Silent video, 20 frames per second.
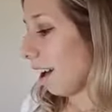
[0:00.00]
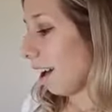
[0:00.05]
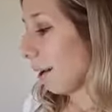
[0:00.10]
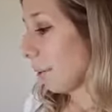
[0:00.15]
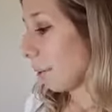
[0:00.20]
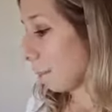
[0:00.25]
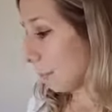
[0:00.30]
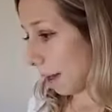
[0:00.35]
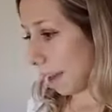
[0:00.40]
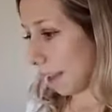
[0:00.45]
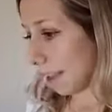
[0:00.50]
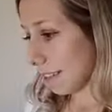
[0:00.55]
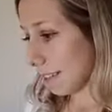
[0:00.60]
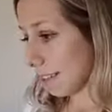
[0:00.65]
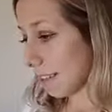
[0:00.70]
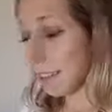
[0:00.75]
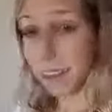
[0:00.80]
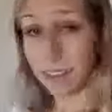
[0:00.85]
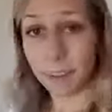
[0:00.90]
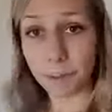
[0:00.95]

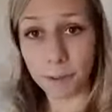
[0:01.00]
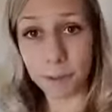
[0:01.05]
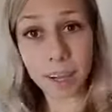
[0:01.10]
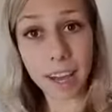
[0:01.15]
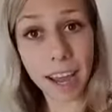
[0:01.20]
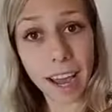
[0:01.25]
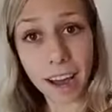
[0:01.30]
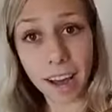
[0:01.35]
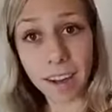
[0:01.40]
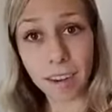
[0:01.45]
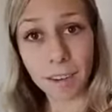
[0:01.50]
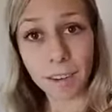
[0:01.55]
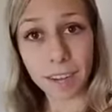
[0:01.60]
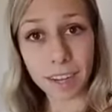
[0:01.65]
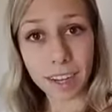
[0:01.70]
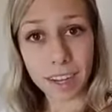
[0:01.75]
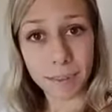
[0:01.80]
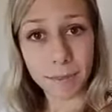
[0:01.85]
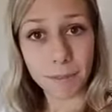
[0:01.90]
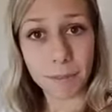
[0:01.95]
But for now,
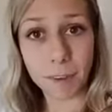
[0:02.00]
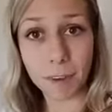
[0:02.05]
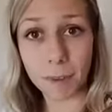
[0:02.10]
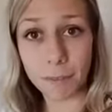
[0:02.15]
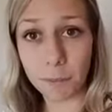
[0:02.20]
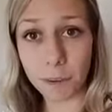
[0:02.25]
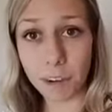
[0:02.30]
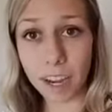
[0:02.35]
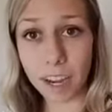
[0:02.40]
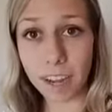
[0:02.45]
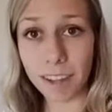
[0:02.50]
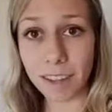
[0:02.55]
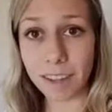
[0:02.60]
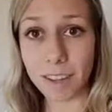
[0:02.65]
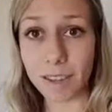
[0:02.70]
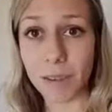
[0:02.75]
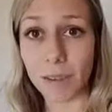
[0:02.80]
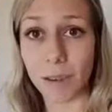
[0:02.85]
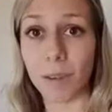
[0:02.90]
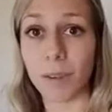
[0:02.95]
feel free
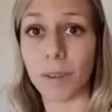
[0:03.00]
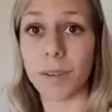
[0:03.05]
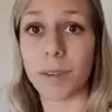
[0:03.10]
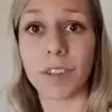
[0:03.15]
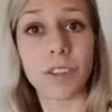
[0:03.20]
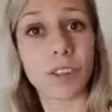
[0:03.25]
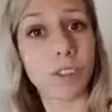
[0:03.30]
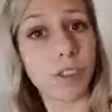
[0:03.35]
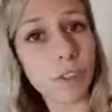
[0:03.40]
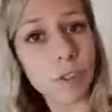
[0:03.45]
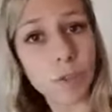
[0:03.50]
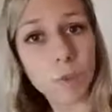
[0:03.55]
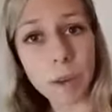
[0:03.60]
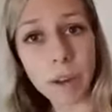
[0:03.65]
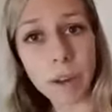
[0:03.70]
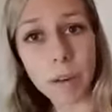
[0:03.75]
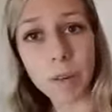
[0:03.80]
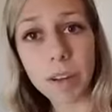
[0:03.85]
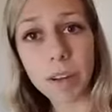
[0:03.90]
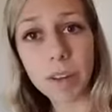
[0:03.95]
to just use
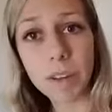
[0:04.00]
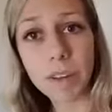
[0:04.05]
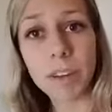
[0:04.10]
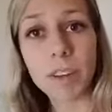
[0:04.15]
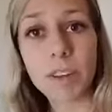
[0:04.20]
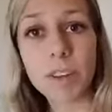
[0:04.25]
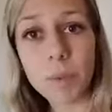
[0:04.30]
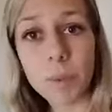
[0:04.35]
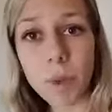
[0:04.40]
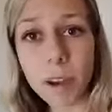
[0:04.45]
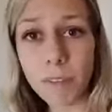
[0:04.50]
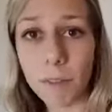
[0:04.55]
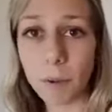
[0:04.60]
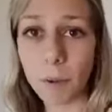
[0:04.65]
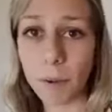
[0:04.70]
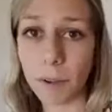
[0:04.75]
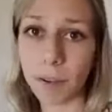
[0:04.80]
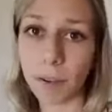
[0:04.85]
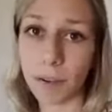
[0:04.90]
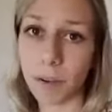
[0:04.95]
1 oil, or use whatever
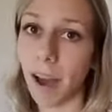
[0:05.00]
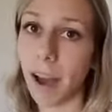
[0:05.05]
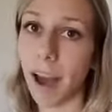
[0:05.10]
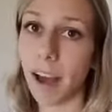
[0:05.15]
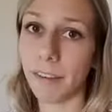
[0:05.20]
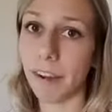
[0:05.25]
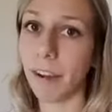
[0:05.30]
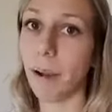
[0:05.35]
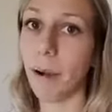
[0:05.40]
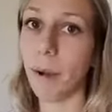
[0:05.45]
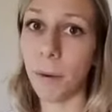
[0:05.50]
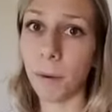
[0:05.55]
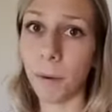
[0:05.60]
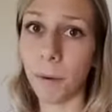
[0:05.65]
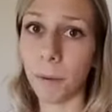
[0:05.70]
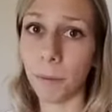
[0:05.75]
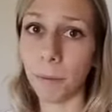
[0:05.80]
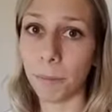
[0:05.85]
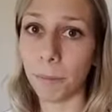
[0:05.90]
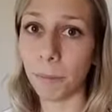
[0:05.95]
oil you have at
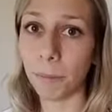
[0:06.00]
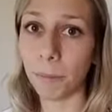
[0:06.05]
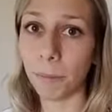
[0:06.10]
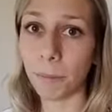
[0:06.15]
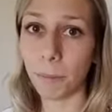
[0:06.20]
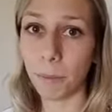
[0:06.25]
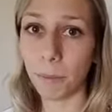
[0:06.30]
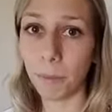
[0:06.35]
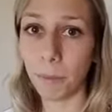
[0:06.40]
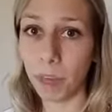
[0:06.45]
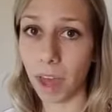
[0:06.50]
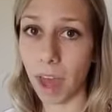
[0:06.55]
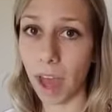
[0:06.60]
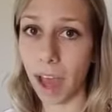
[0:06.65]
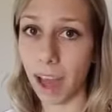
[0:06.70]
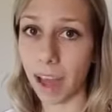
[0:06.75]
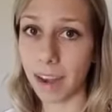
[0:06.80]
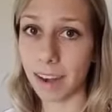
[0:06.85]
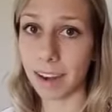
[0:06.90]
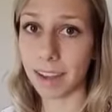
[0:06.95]
home
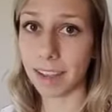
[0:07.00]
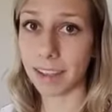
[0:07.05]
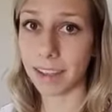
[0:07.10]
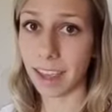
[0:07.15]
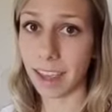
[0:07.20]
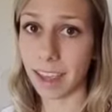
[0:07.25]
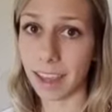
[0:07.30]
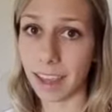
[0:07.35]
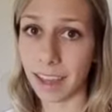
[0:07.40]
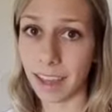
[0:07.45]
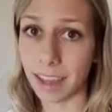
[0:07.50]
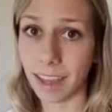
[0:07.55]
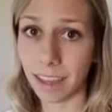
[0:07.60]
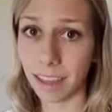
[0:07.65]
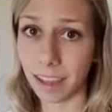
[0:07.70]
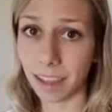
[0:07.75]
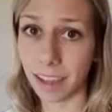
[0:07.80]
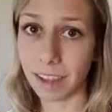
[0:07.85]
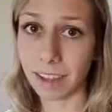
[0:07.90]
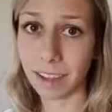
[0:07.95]
that is in
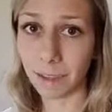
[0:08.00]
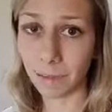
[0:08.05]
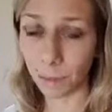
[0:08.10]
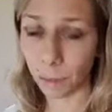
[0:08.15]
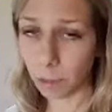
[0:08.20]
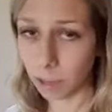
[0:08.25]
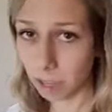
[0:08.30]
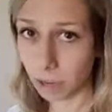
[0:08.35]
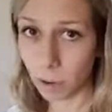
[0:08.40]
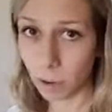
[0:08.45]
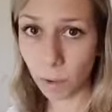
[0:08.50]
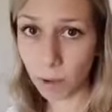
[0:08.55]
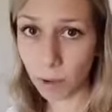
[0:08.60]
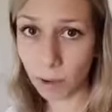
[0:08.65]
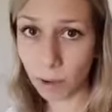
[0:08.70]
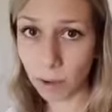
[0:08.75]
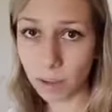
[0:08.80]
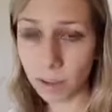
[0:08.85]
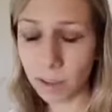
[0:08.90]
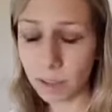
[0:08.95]
the list of woodsy
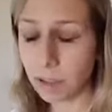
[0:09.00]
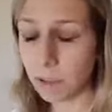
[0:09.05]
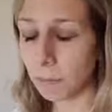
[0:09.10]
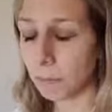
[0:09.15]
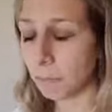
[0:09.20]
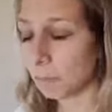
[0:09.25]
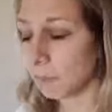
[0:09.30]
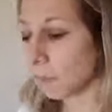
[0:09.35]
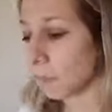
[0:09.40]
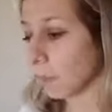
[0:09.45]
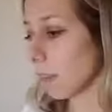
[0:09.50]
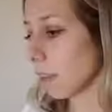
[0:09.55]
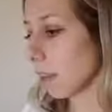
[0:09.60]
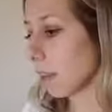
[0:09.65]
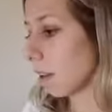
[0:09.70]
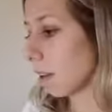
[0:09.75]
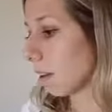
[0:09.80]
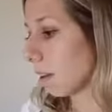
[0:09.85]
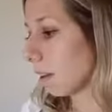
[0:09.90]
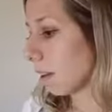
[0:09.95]
oils.
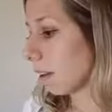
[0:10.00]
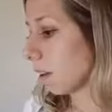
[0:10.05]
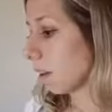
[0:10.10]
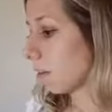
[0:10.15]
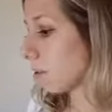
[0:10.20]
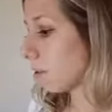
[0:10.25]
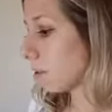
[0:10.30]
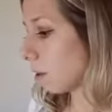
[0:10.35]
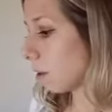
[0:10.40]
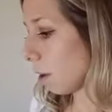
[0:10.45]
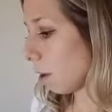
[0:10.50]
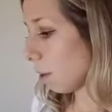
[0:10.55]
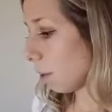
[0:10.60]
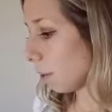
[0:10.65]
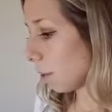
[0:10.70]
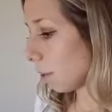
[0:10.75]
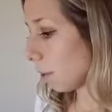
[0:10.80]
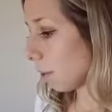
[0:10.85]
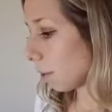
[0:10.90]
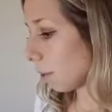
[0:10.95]

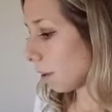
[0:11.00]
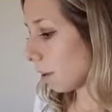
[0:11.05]
So